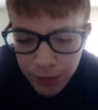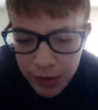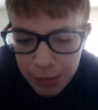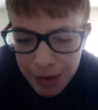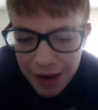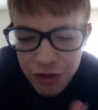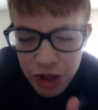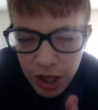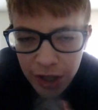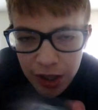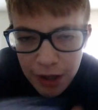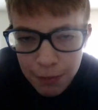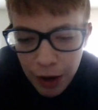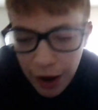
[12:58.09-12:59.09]
And then we have
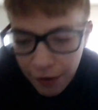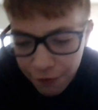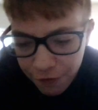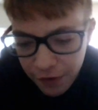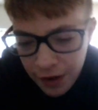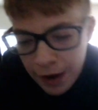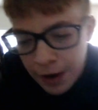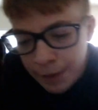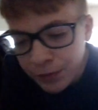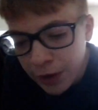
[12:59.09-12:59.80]
Jigglypuff. No,